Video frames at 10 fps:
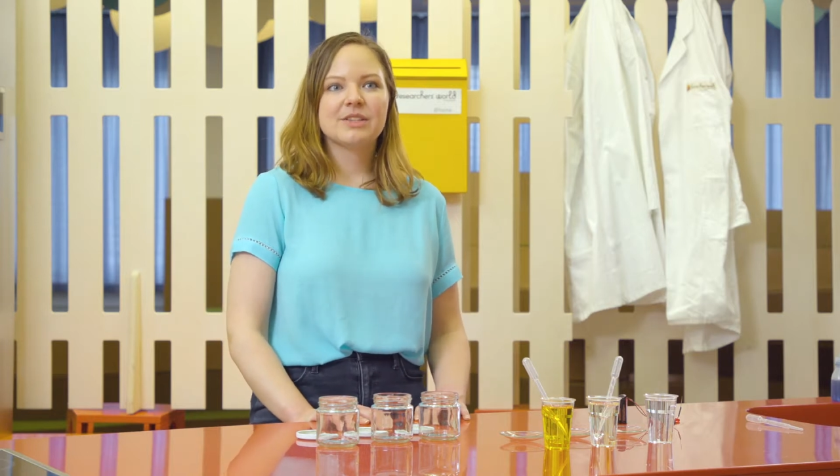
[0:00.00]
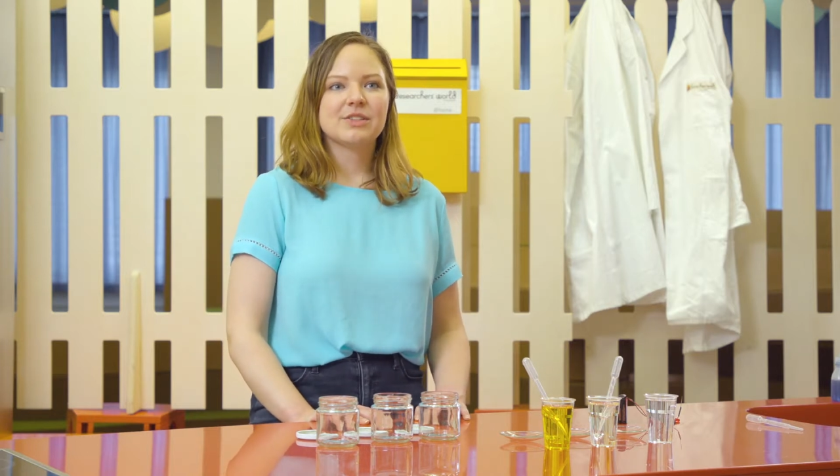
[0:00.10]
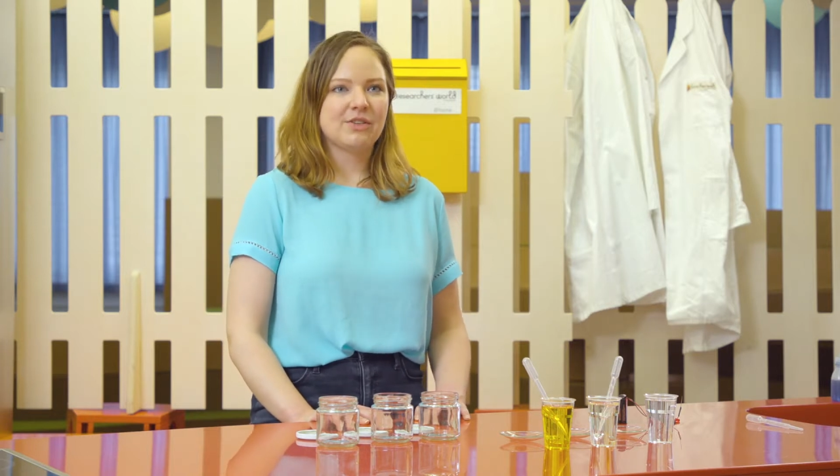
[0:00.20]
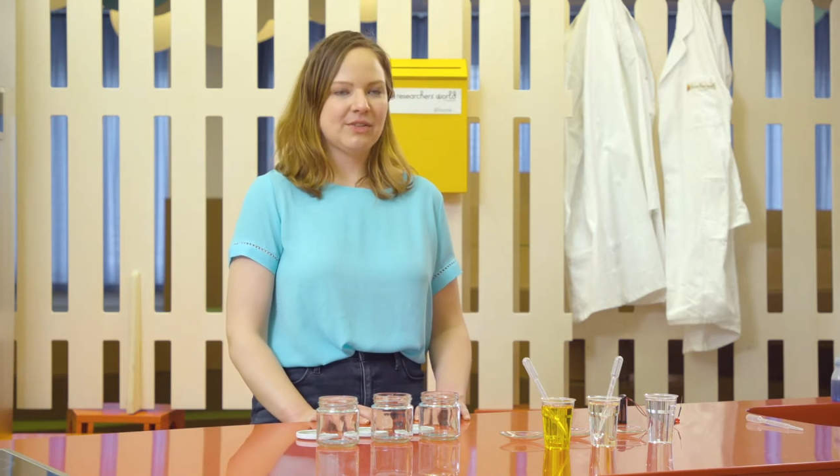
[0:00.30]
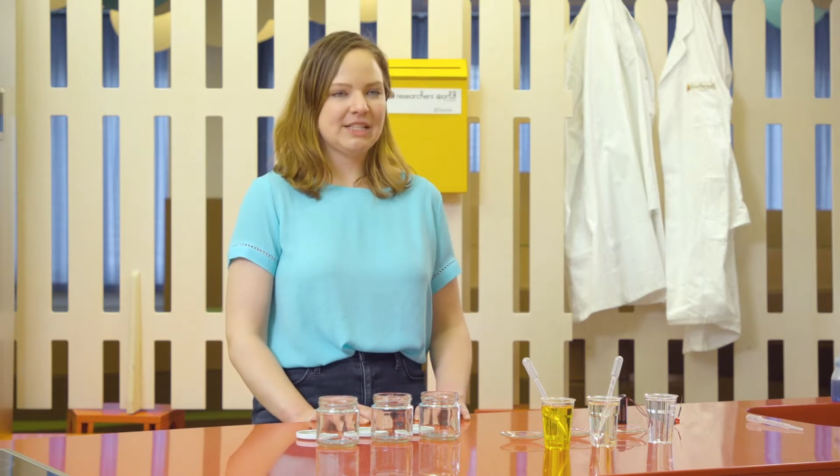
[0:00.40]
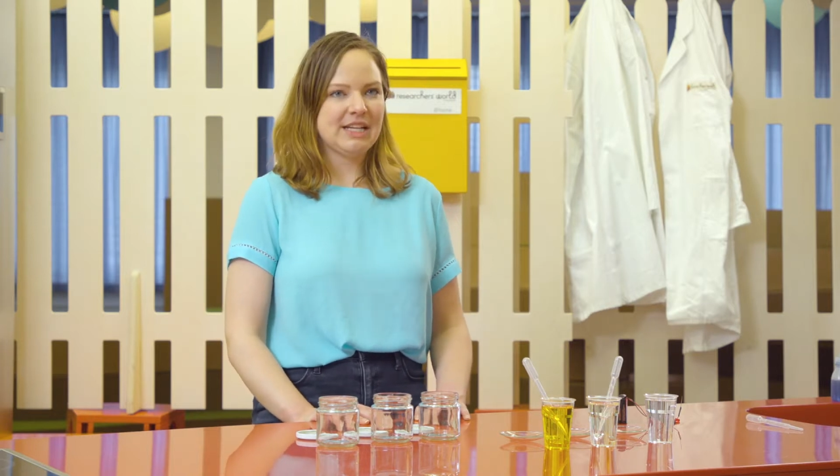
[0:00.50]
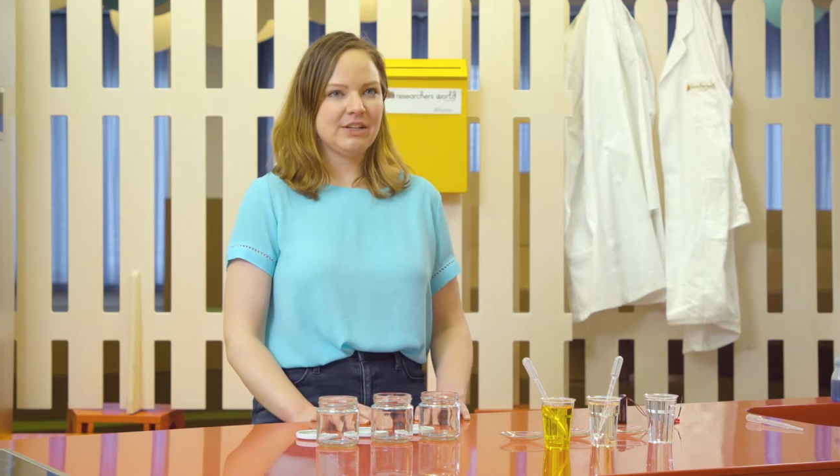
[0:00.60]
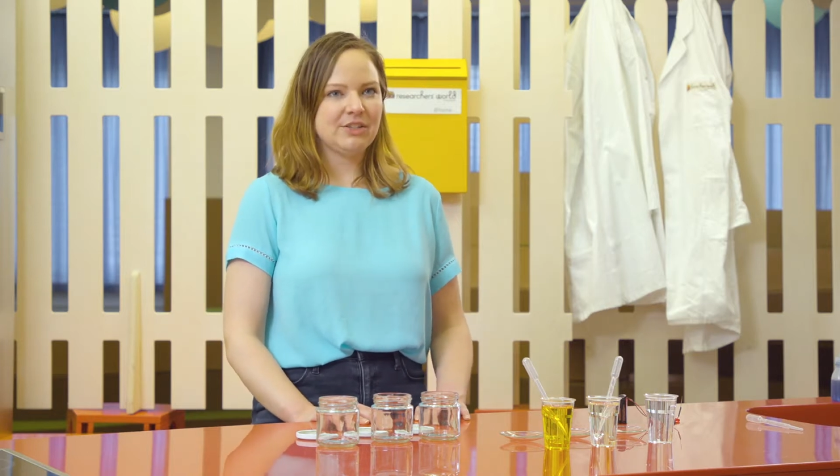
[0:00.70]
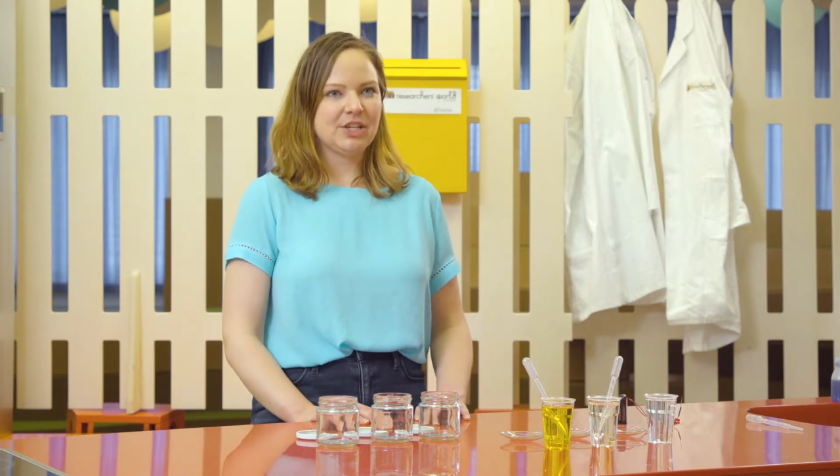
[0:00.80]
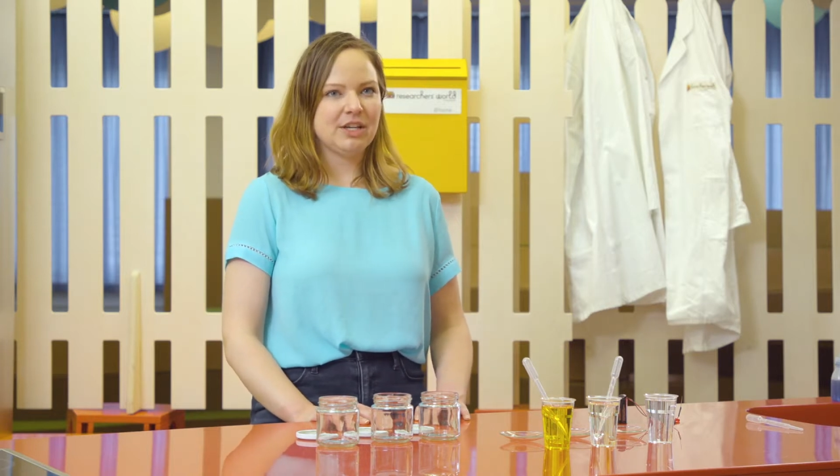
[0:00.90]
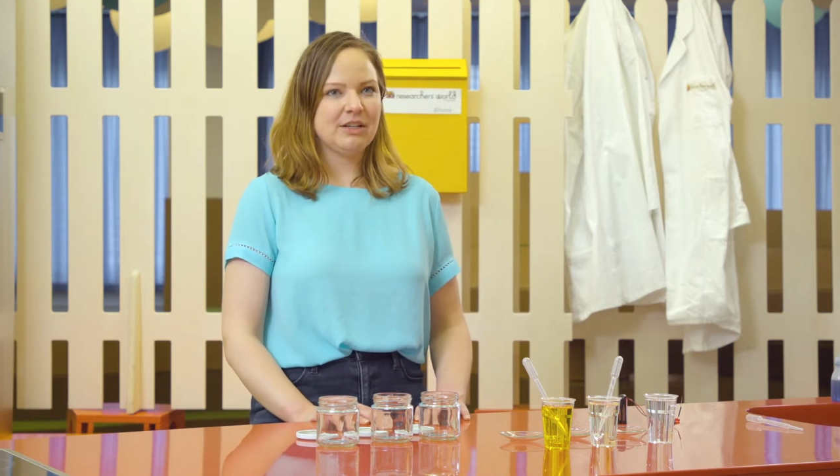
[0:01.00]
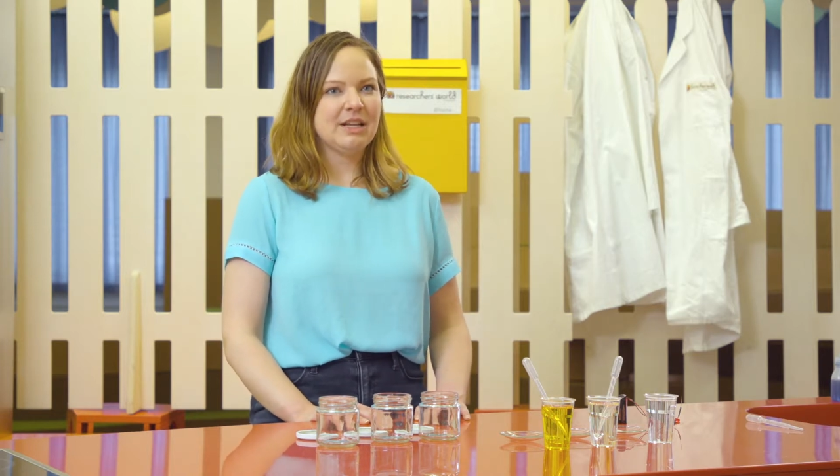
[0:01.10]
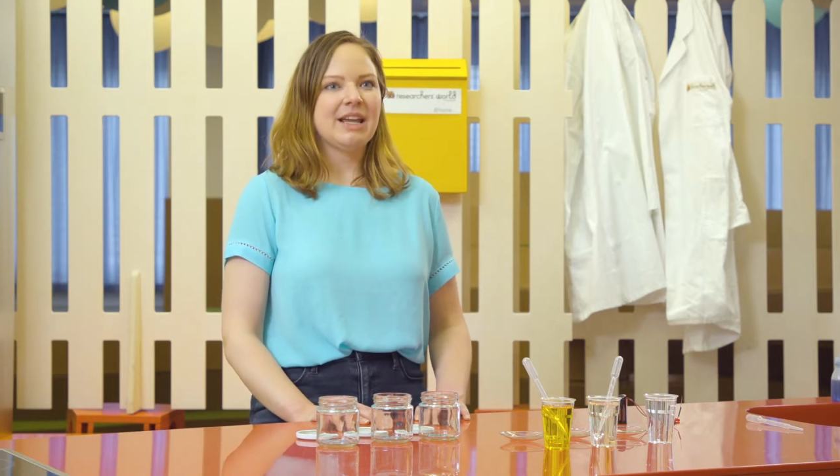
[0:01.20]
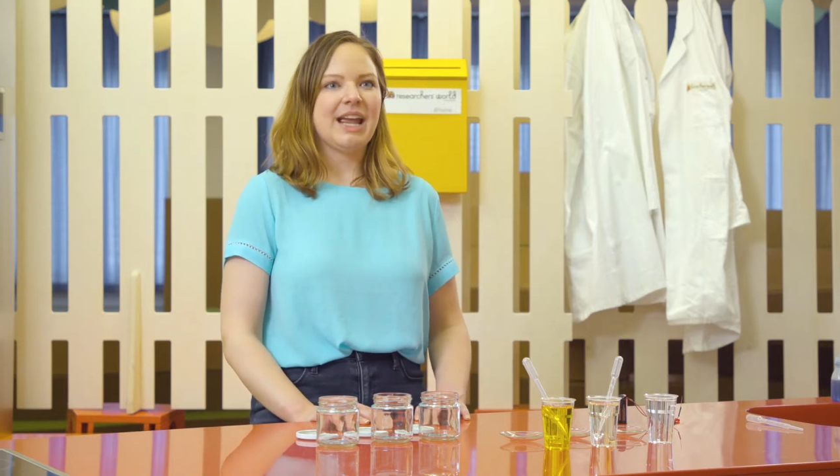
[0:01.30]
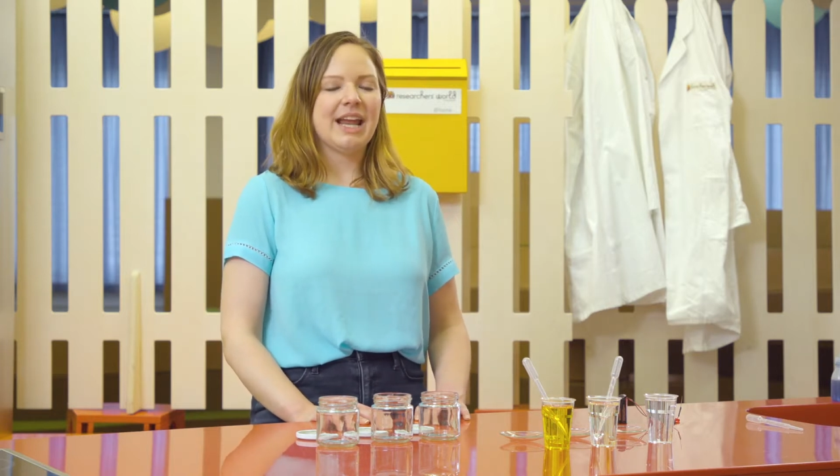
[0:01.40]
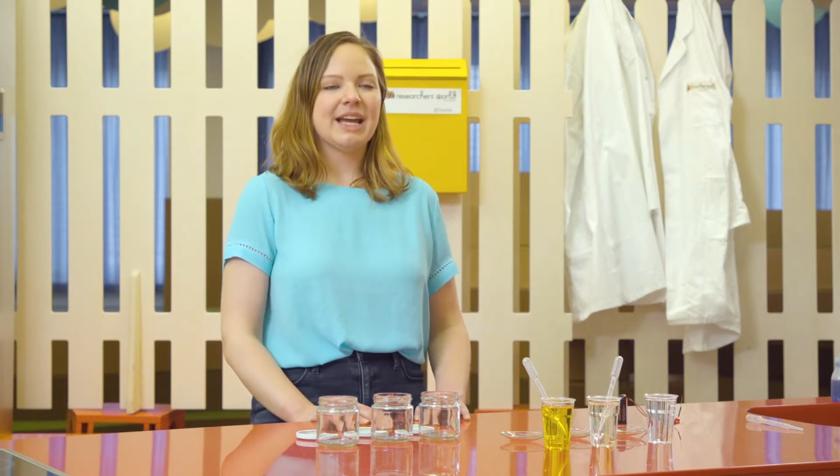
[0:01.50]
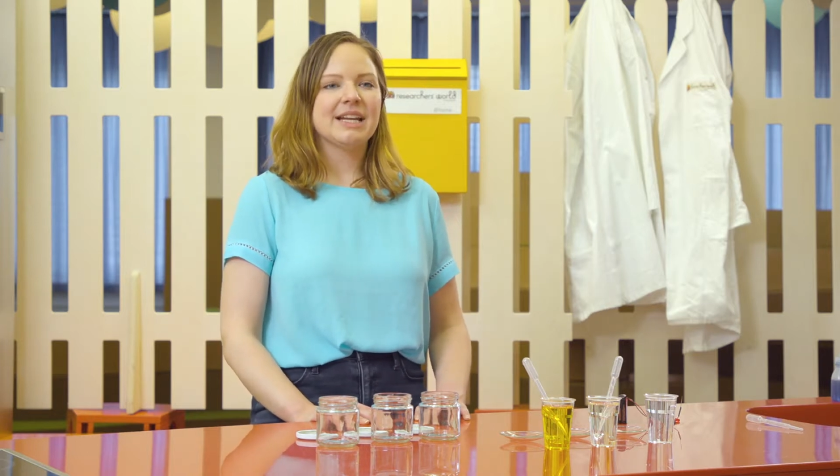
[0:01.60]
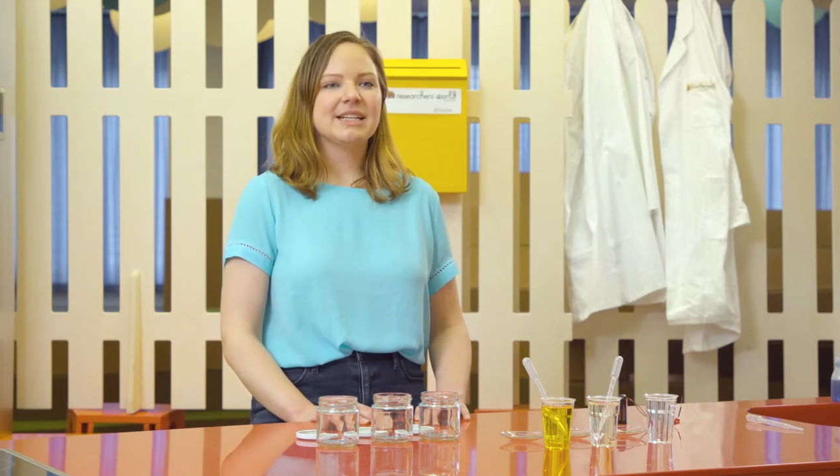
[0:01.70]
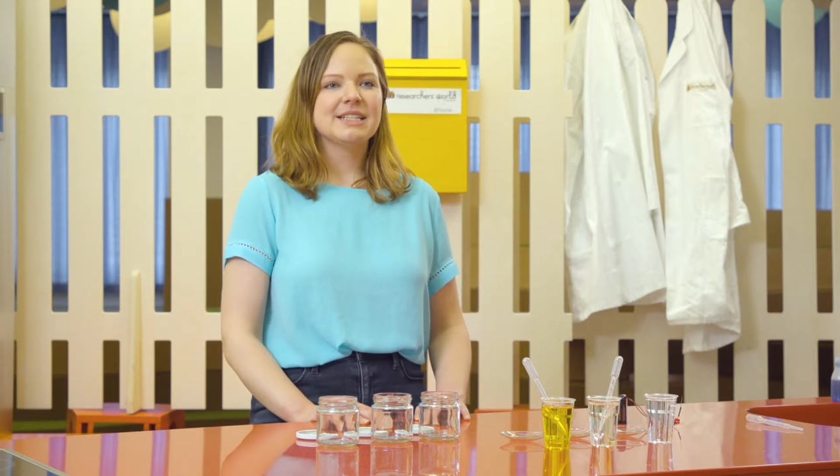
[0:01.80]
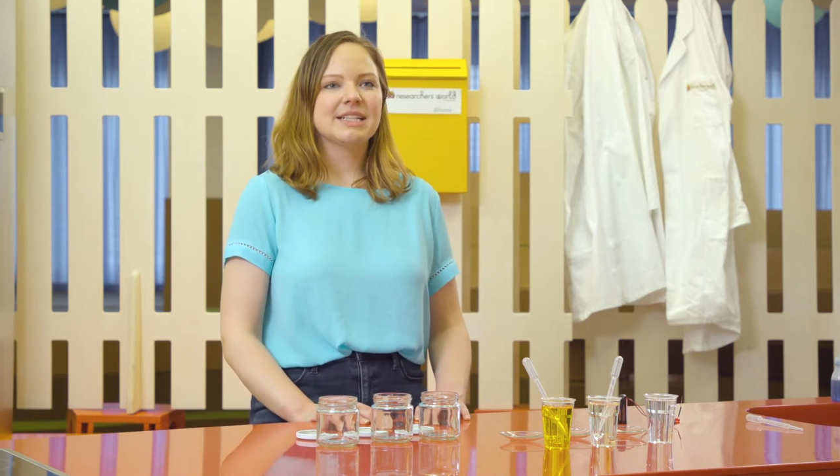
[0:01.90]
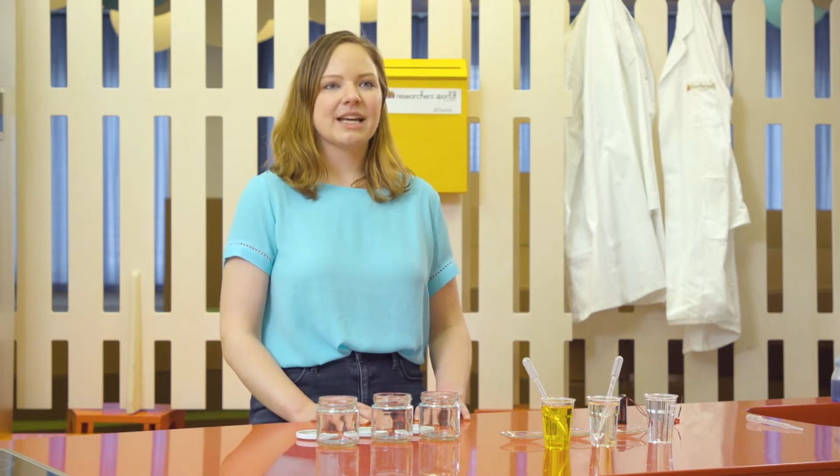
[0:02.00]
surface tension and